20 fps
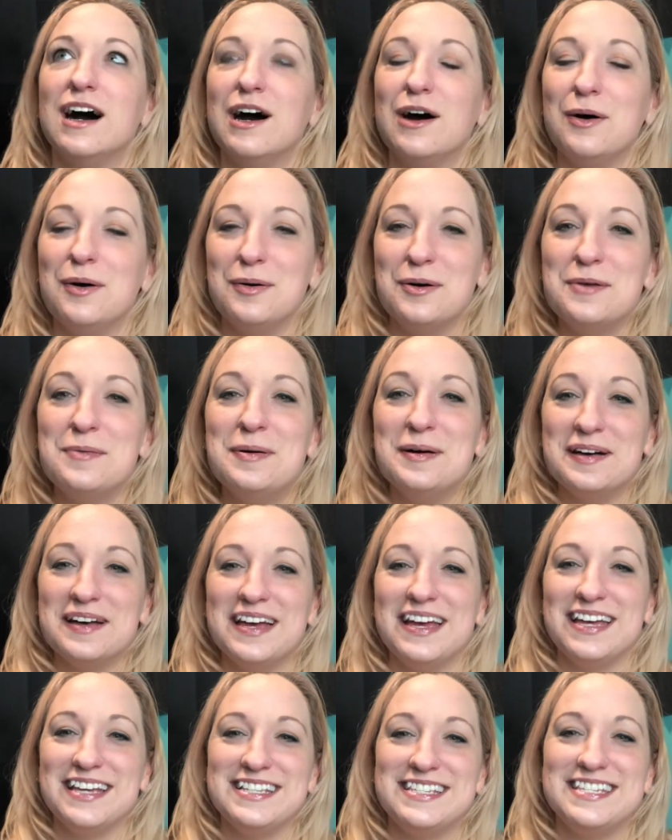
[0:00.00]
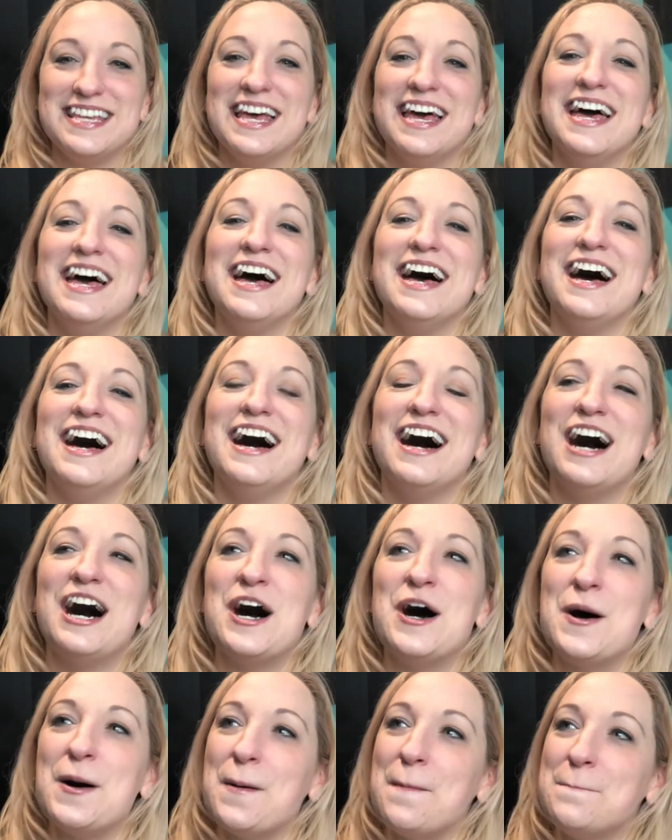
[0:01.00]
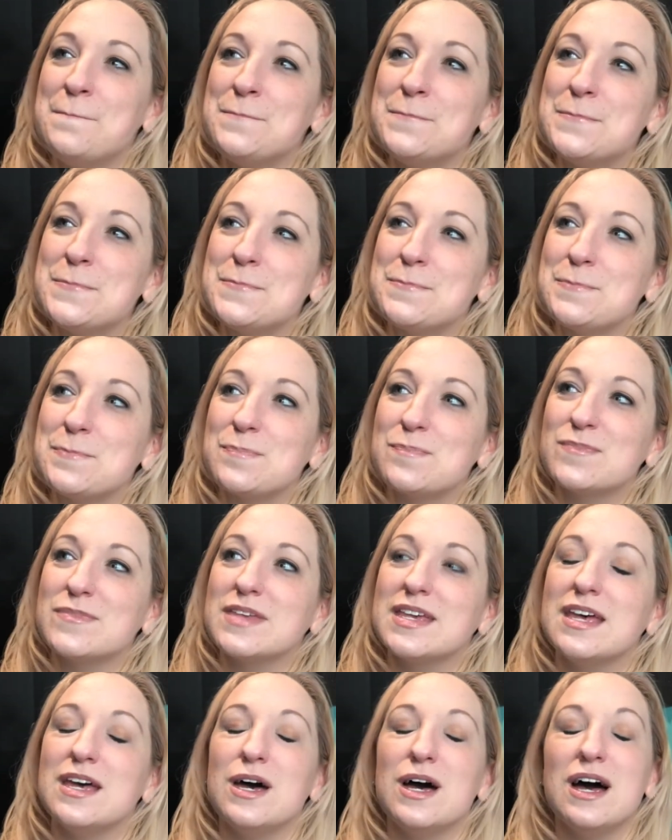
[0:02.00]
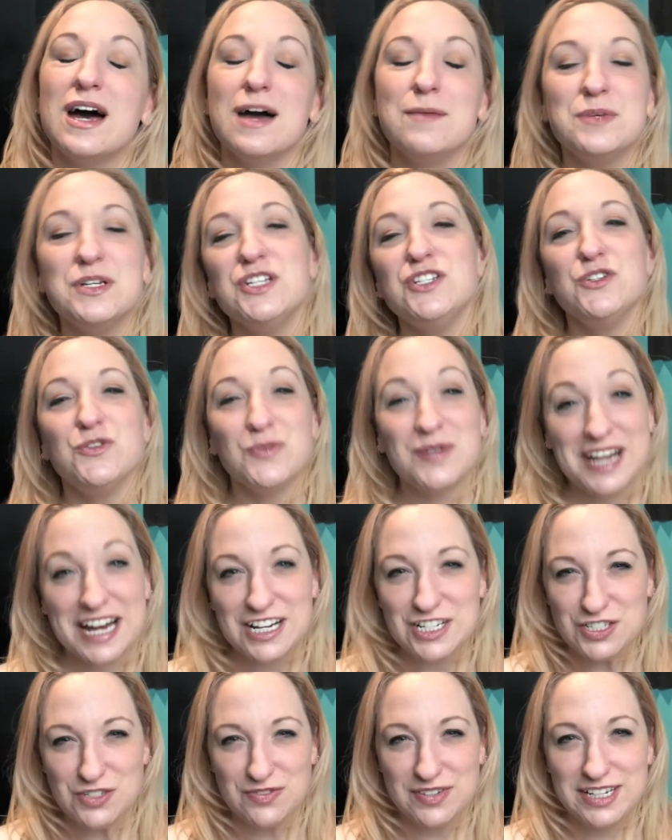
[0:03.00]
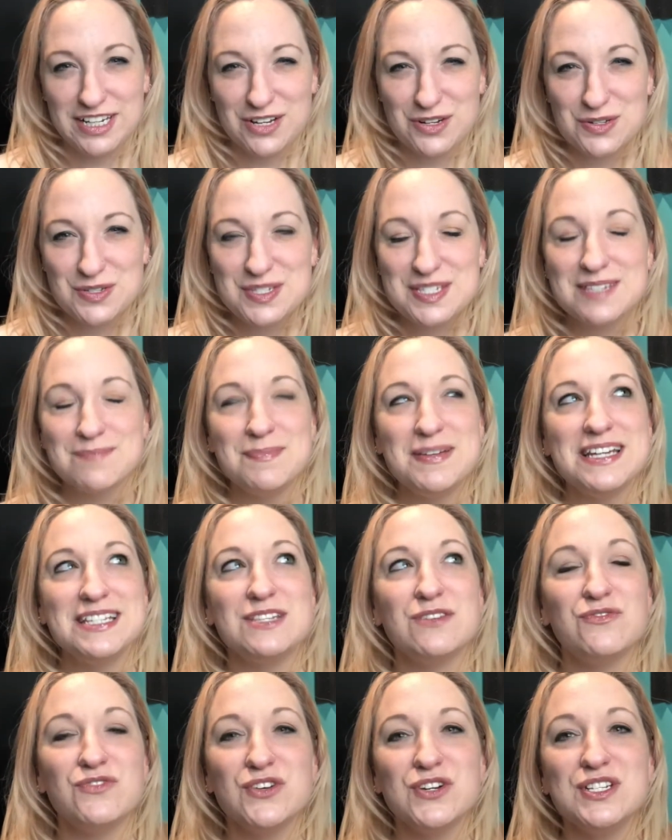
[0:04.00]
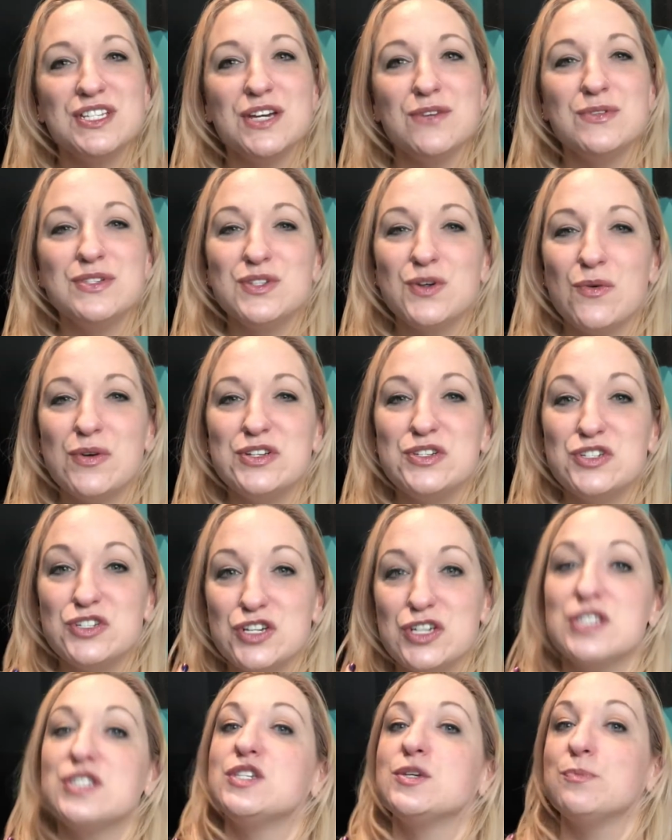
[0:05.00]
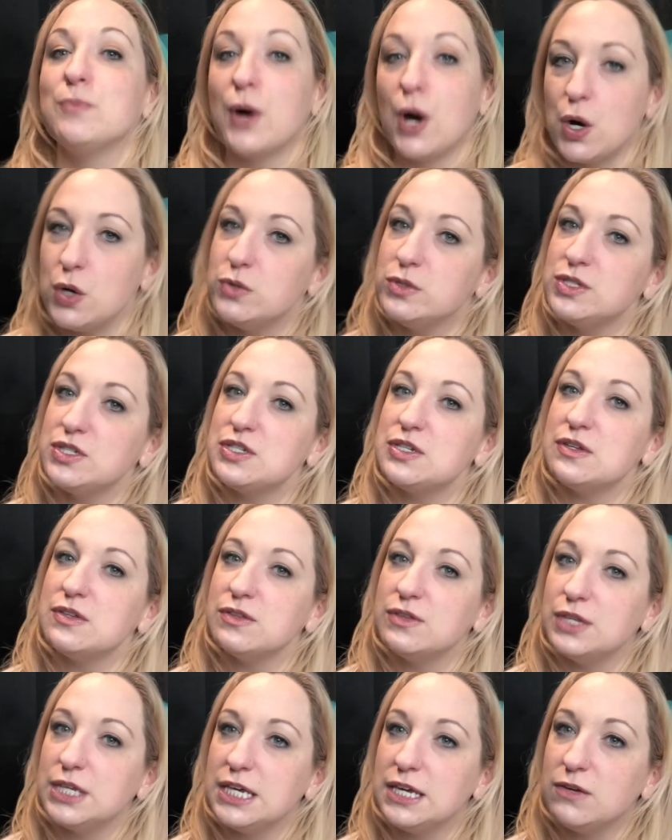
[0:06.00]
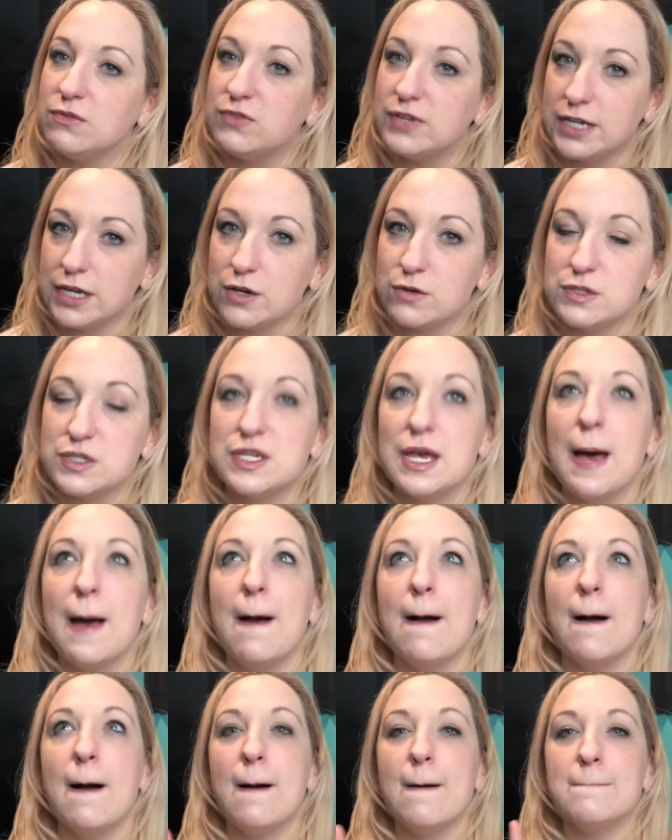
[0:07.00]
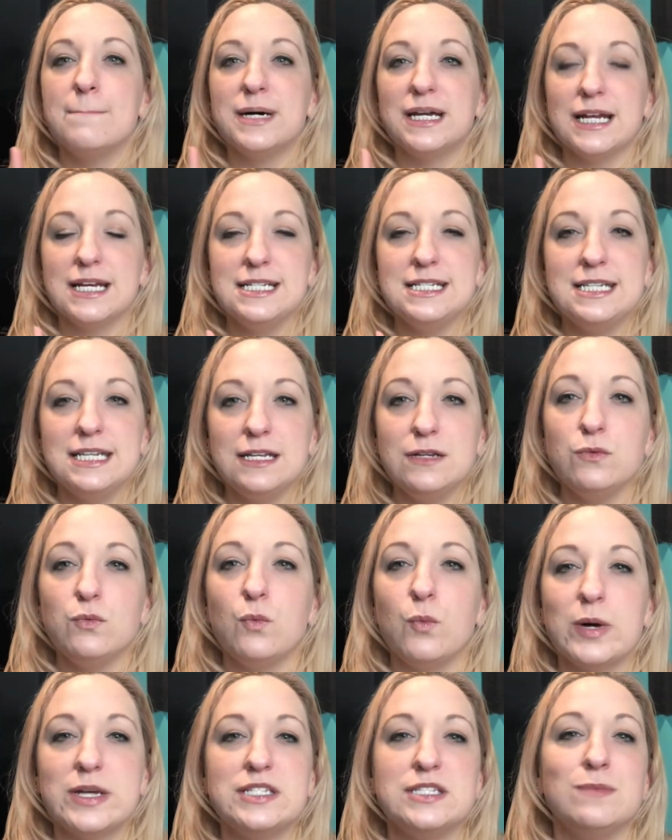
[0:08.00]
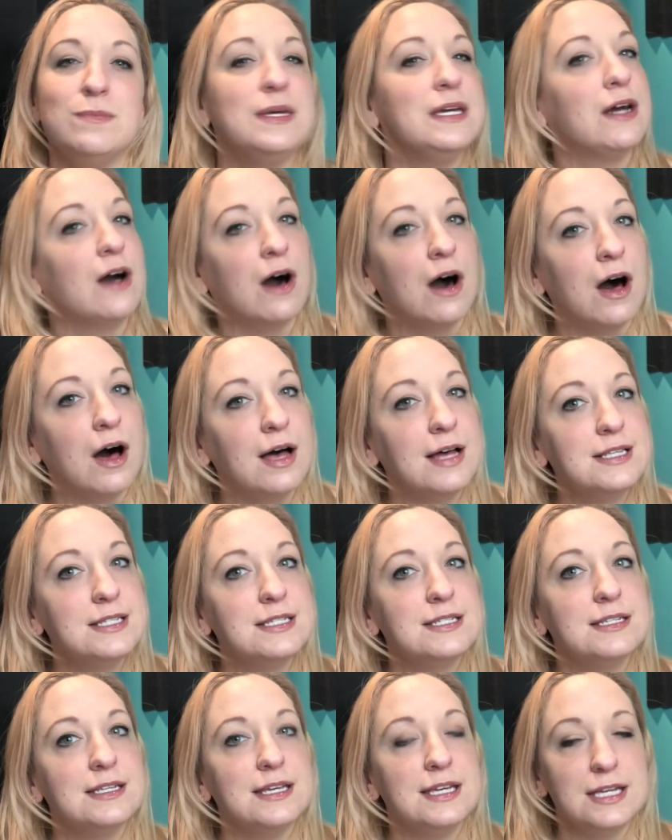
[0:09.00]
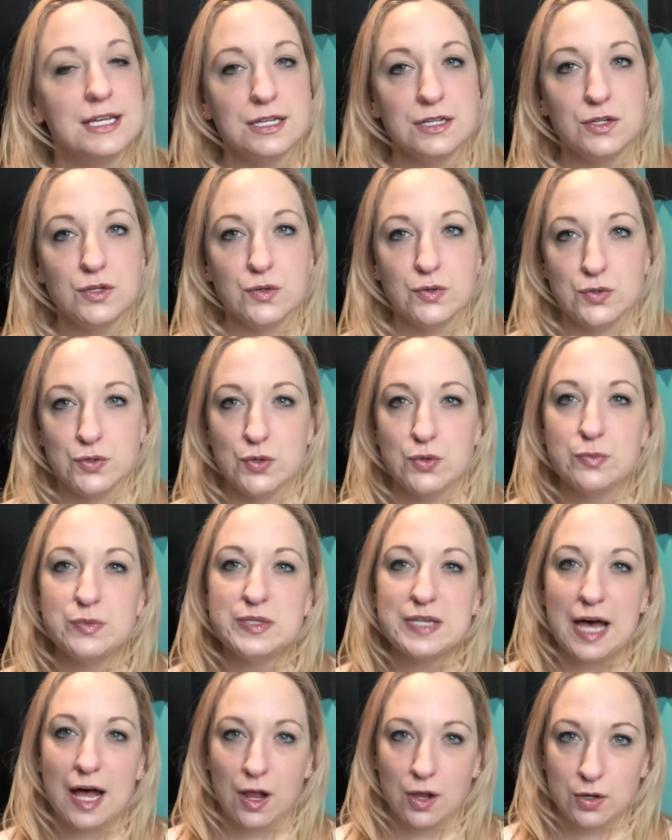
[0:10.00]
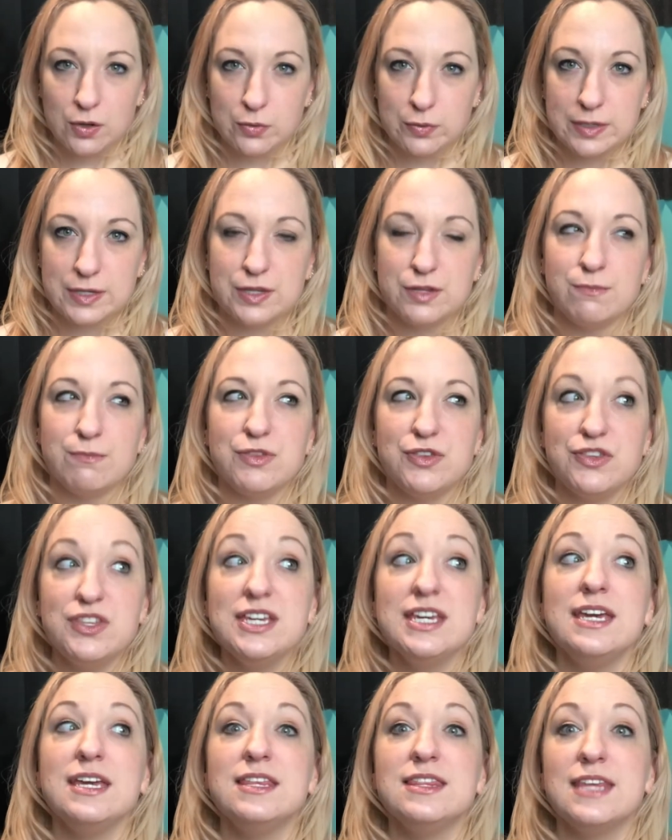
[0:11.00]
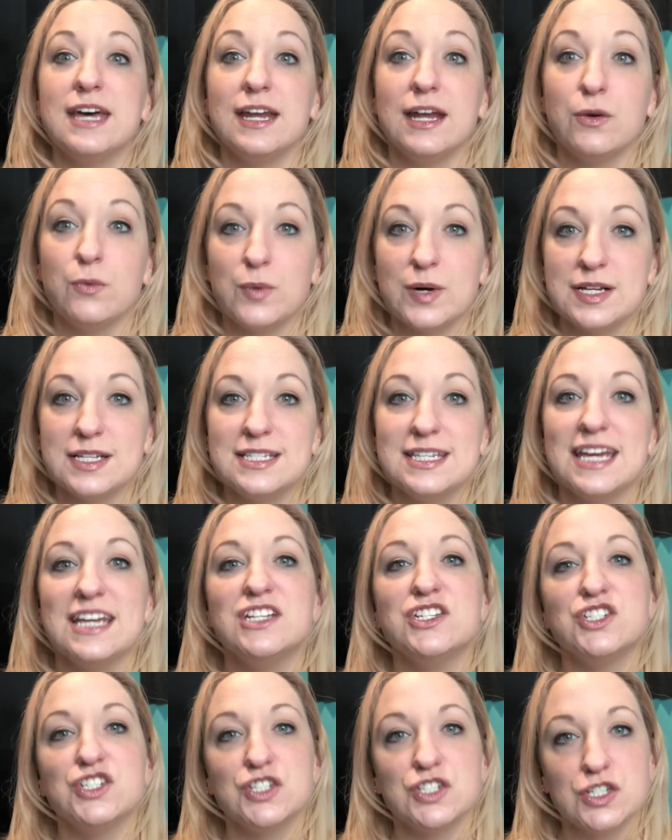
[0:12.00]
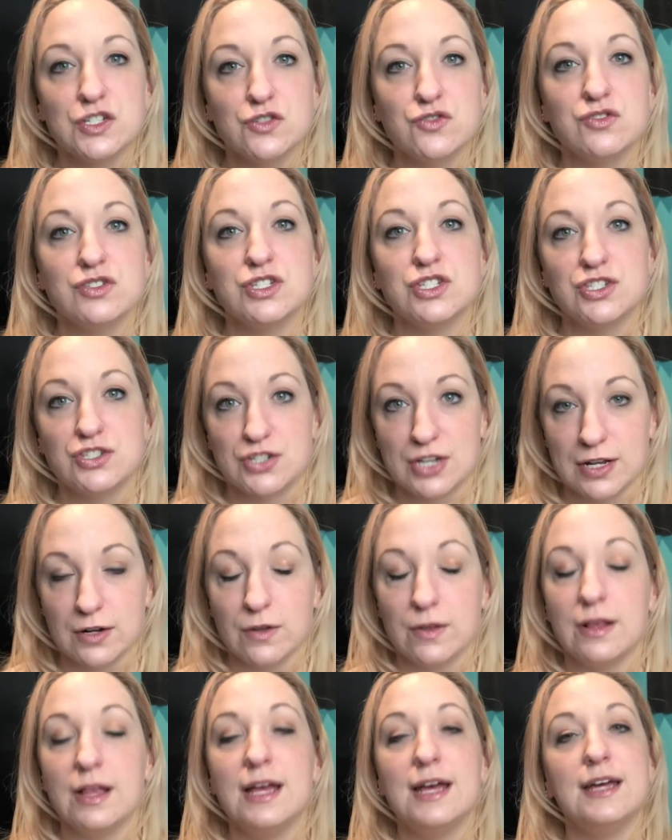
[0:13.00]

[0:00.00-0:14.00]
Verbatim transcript: Um, but um, I'm going to do reaction videos because at first I was going to just post the videos, but I didn't want to be caught in YouTube's algorithm thinking that I was a children's channel.